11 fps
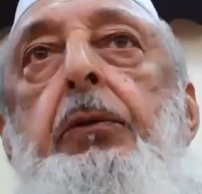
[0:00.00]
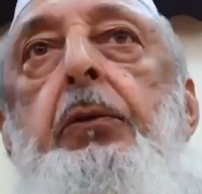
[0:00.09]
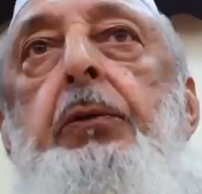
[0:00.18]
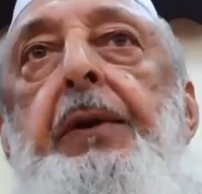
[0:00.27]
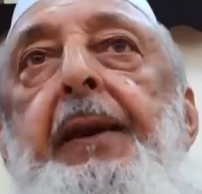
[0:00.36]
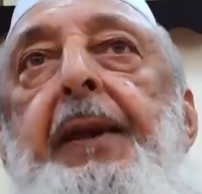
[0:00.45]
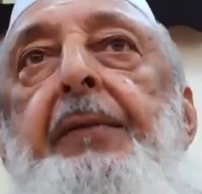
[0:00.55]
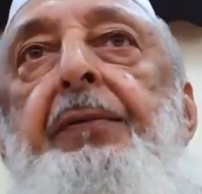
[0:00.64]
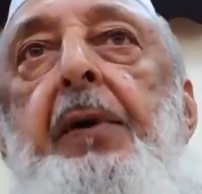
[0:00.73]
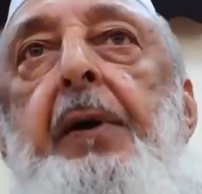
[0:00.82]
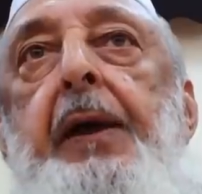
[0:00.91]
to
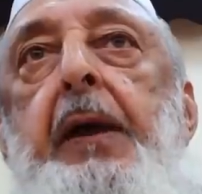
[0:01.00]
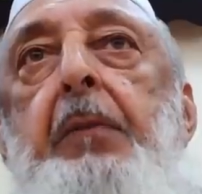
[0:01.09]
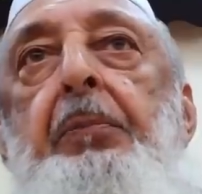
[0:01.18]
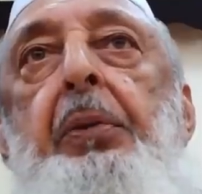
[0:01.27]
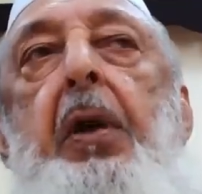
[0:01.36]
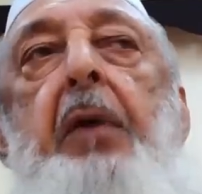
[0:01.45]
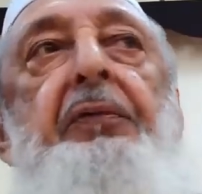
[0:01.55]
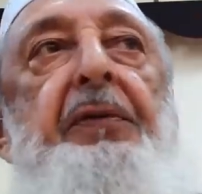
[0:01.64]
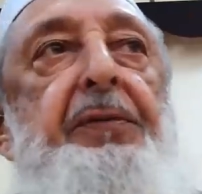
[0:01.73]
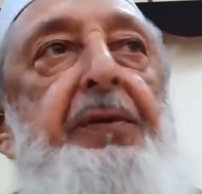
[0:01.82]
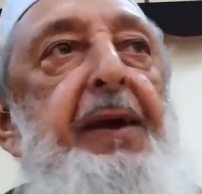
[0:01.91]
deliver a
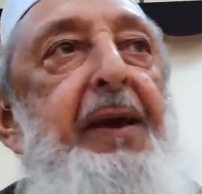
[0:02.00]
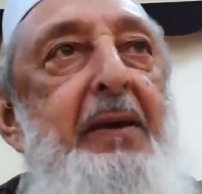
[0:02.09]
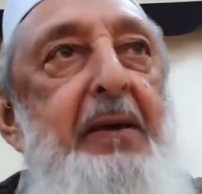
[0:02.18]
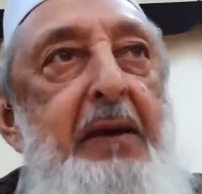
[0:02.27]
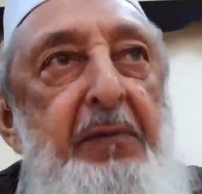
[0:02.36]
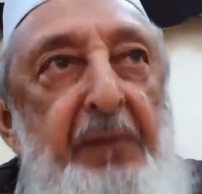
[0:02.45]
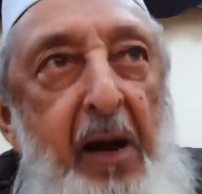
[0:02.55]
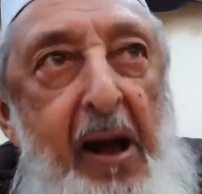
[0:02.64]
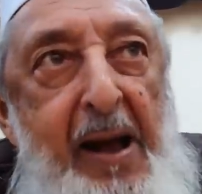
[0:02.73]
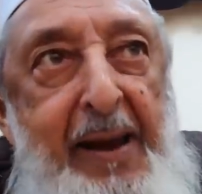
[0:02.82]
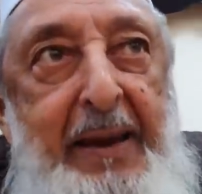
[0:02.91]
prophecy, a
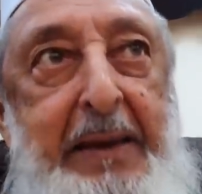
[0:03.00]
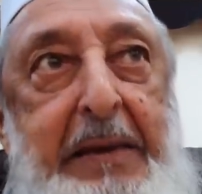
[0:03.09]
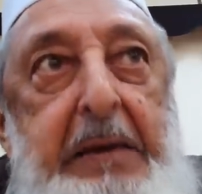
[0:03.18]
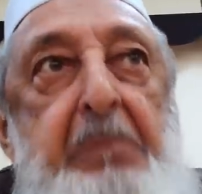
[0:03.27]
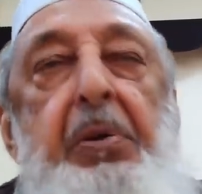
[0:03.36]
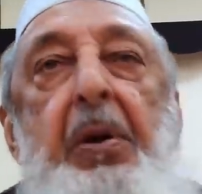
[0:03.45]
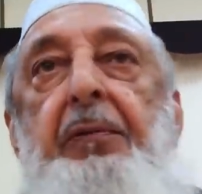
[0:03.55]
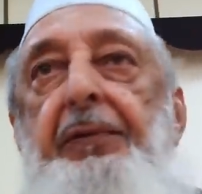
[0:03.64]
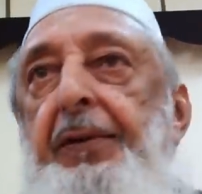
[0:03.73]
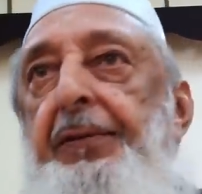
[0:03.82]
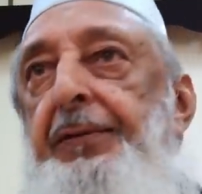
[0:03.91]
divine
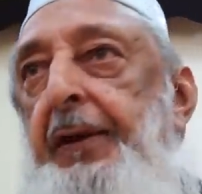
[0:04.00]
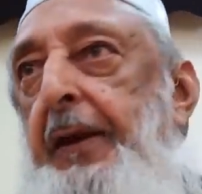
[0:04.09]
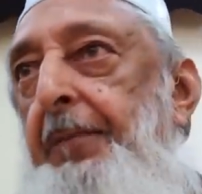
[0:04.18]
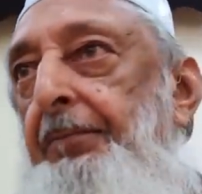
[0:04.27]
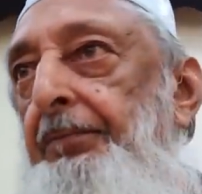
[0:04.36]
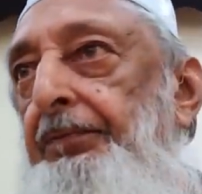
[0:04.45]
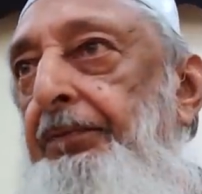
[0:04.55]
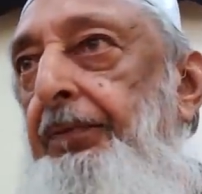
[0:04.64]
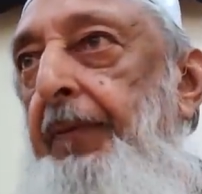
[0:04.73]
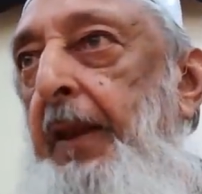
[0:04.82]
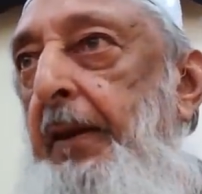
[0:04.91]
prophecy,
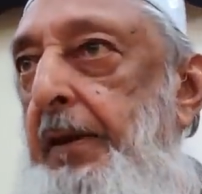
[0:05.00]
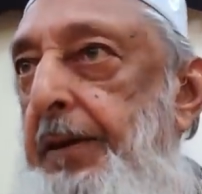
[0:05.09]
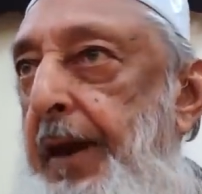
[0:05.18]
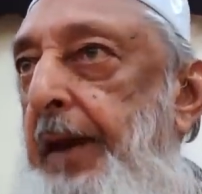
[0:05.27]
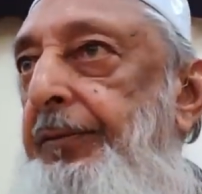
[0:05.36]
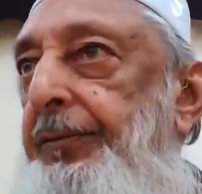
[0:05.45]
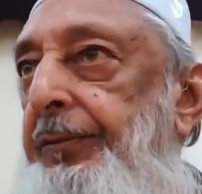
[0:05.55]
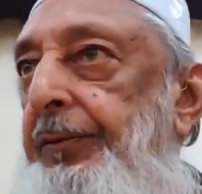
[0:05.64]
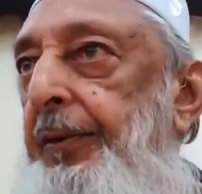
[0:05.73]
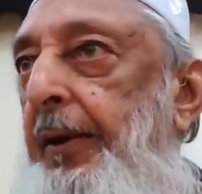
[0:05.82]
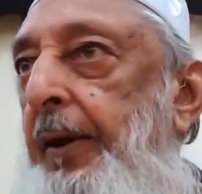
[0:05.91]
that
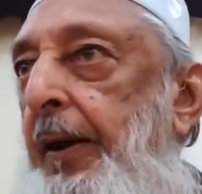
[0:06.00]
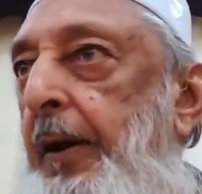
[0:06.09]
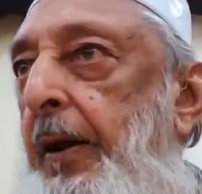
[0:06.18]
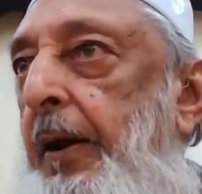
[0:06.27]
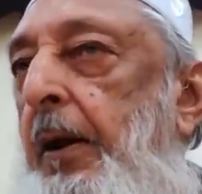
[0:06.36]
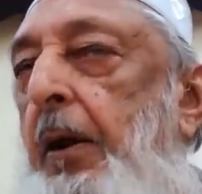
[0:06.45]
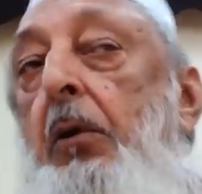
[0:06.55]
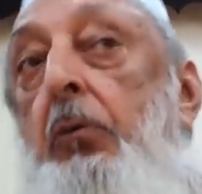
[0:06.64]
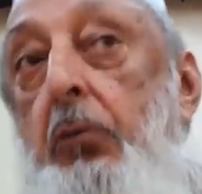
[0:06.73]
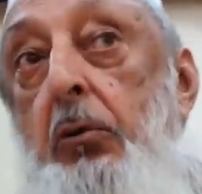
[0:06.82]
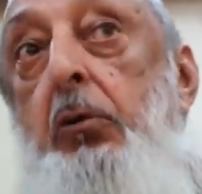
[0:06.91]
yes,
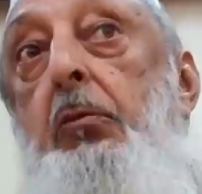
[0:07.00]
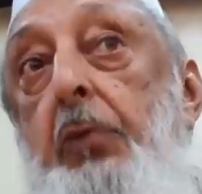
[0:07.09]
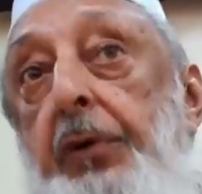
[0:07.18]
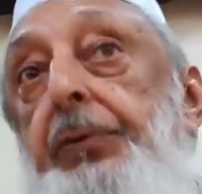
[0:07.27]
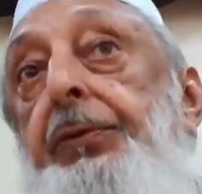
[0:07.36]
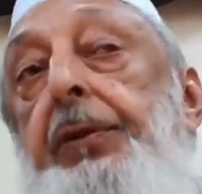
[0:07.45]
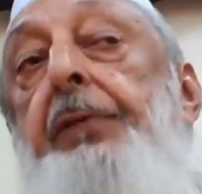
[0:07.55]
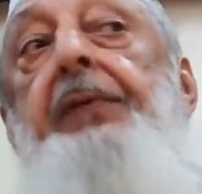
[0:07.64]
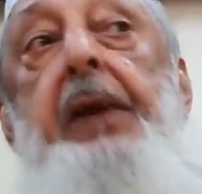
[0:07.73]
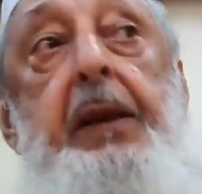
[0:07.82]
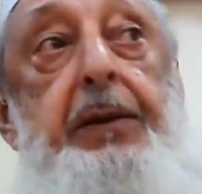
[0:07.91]
Rome was
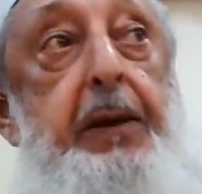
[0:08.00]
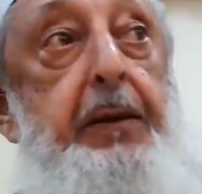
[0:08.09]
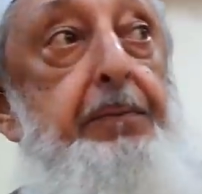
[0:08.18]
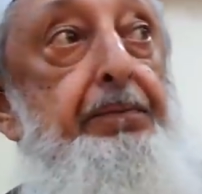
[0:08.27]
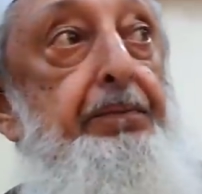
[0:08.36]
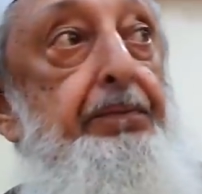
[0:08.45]
defeated,